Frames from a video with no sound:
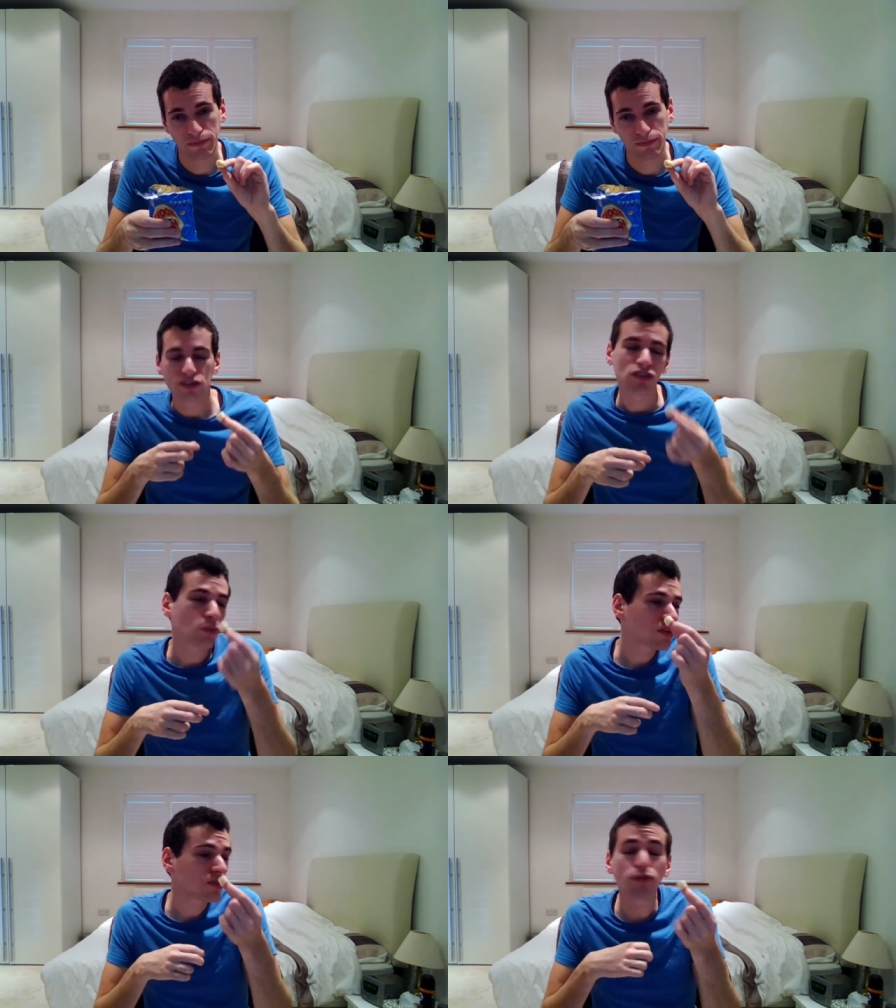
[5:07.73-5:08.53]
So
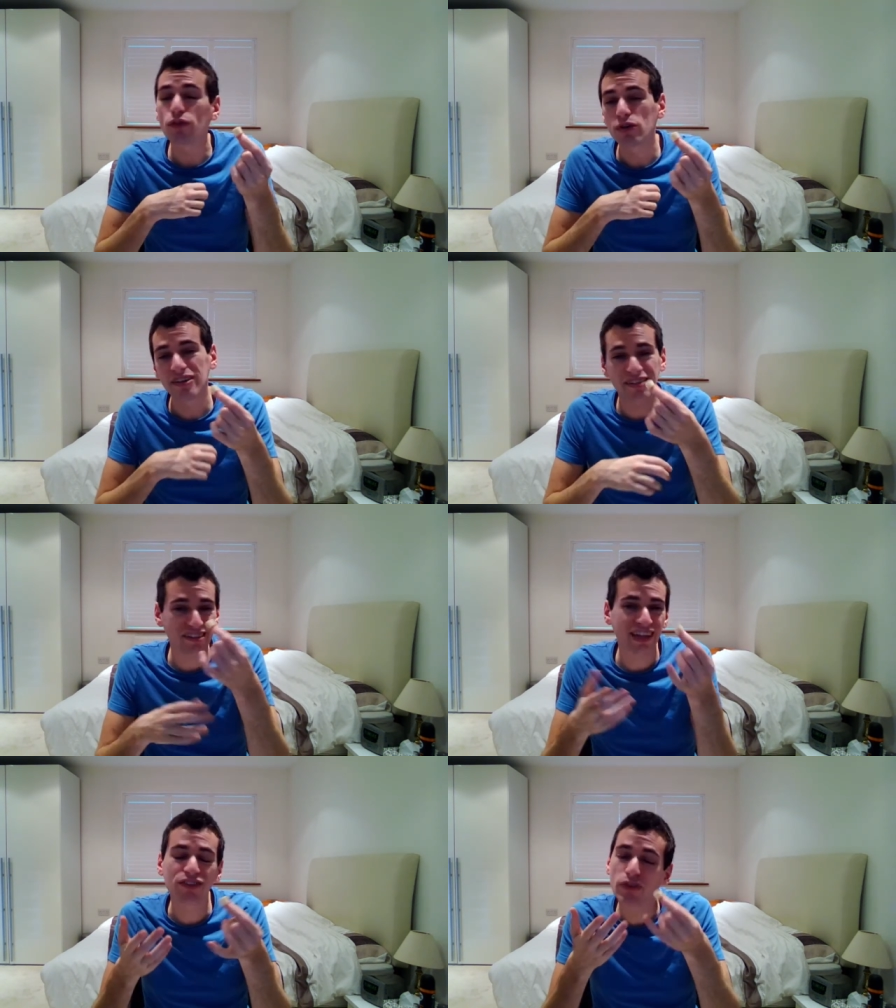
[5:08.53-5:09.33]
once the food is
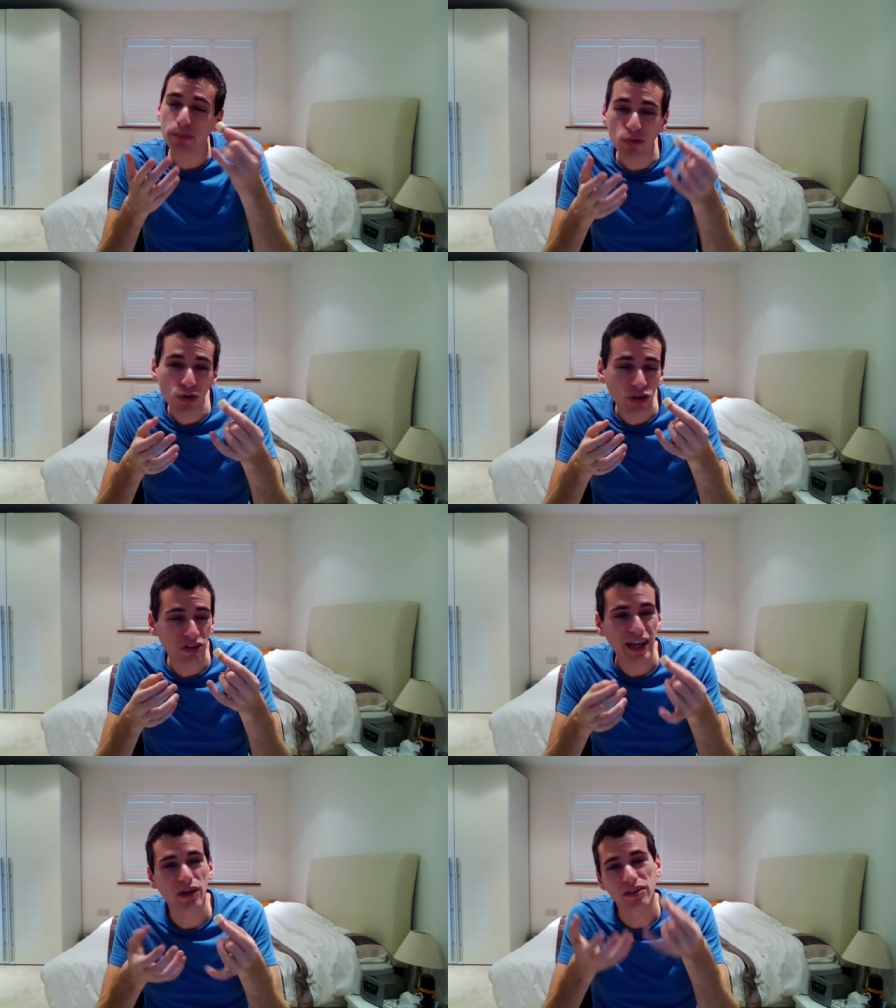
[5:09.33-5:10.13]
successfully broken
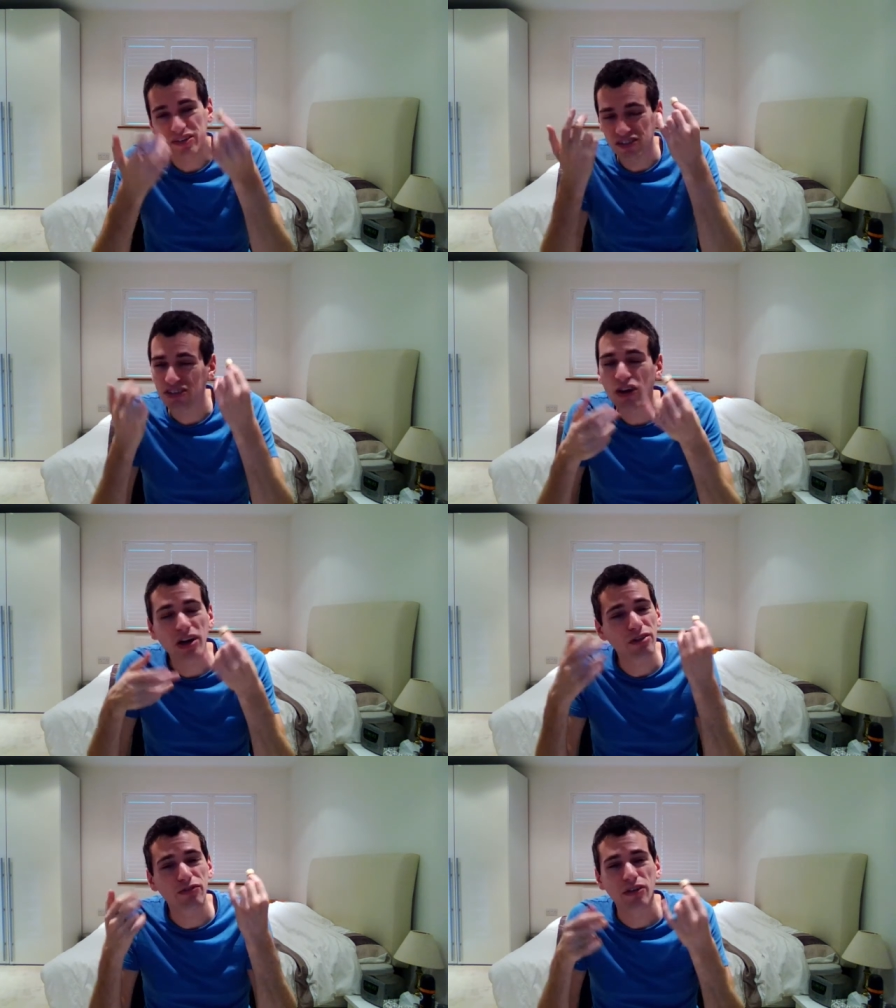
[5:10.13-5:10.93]
down and it's just kind
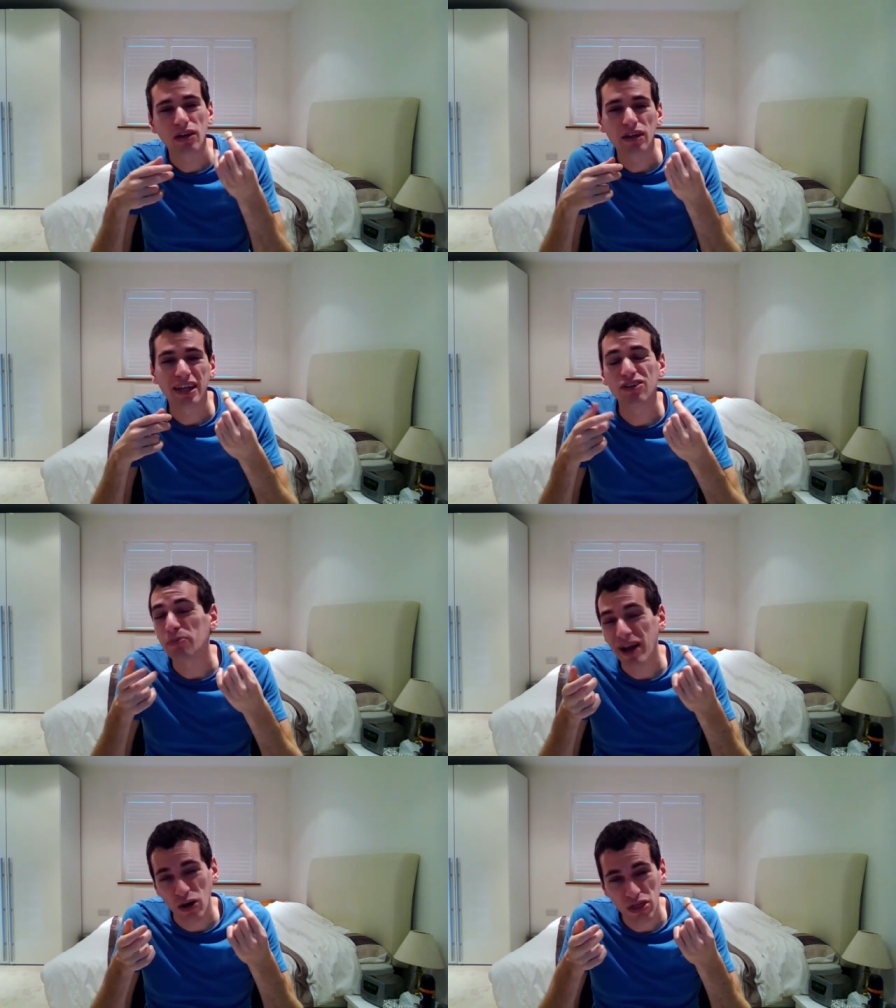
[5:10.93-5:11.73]
of in your
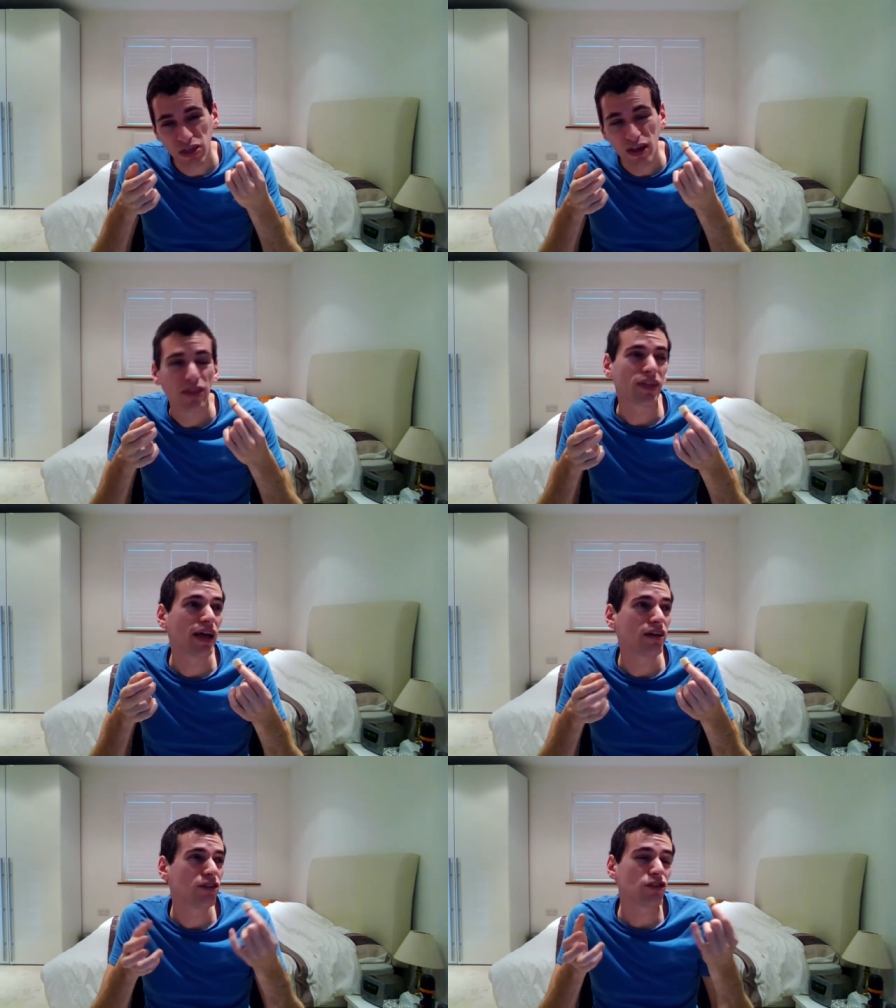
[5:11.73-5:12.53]
mouth, then
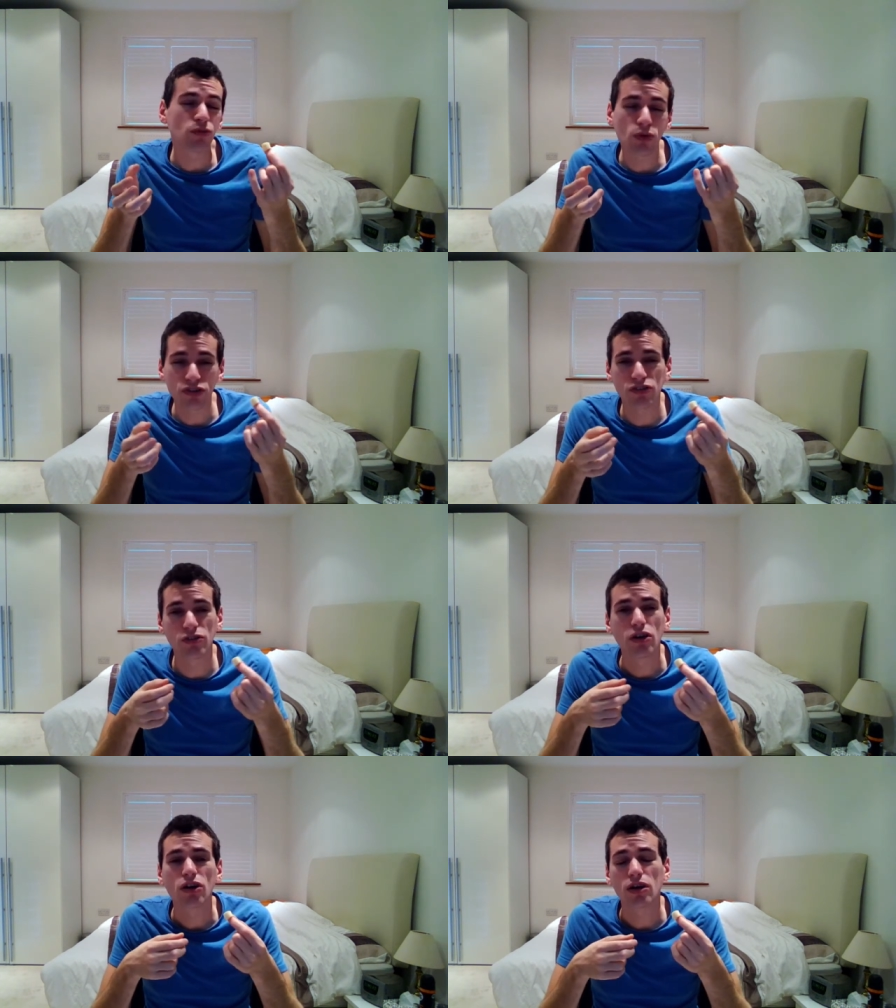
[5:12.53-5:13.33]
you just want to
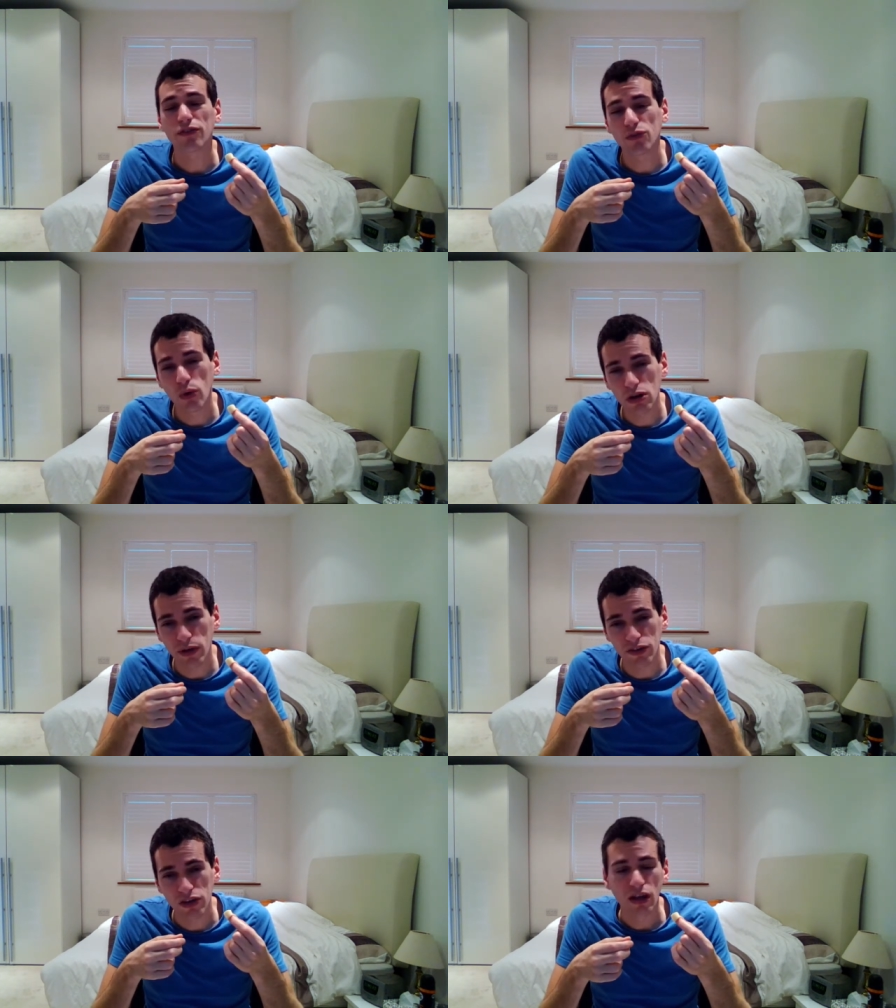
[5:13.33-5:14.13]
kind of swallow
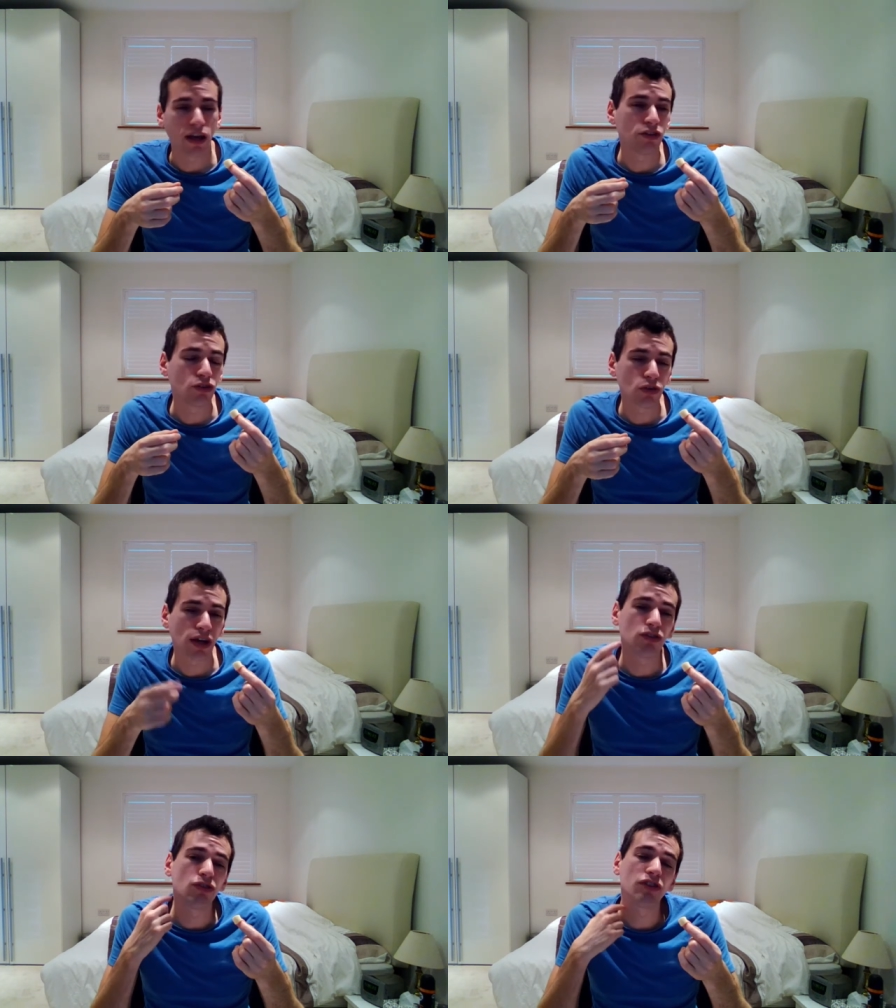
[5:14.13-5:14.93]
it, and you do
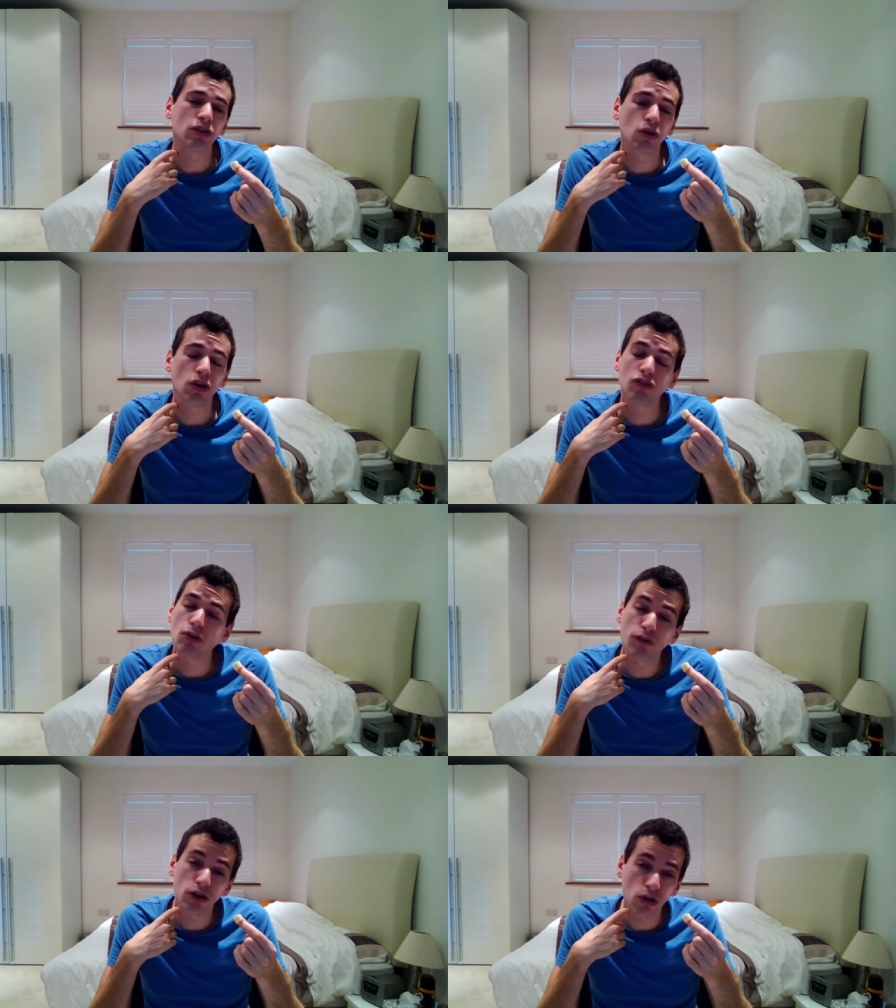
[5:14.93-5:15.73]
that using your
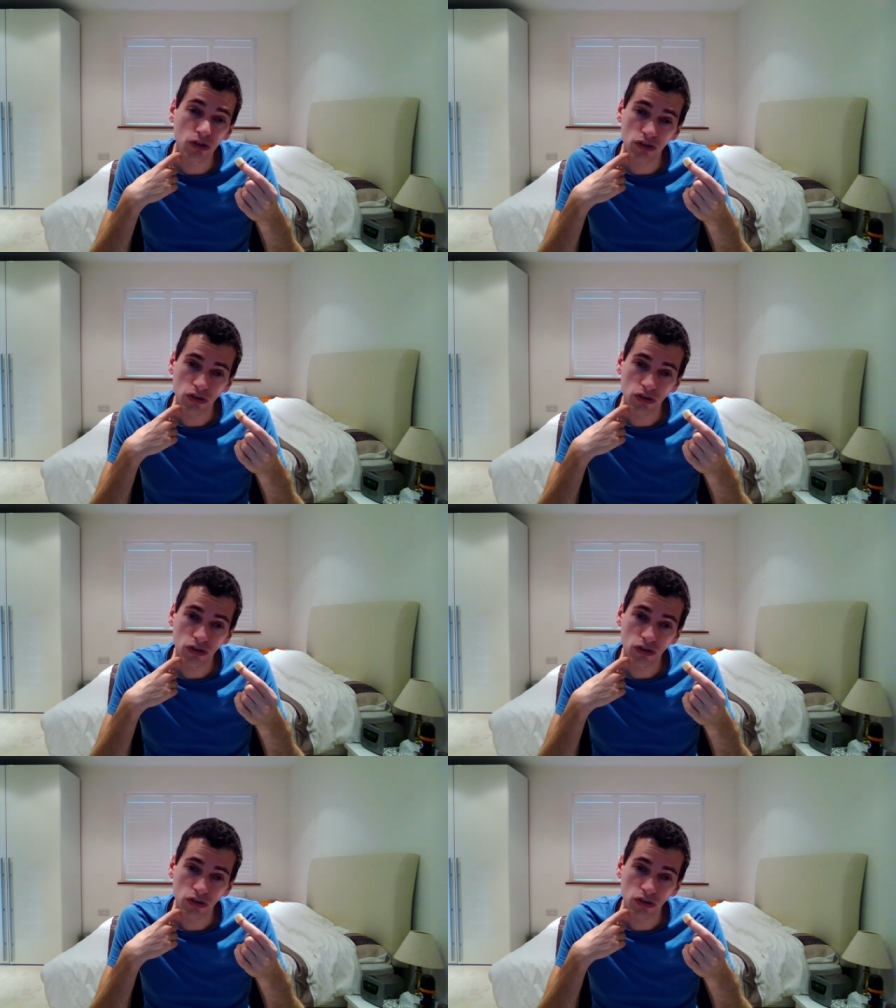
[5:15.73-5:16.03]
esophagus.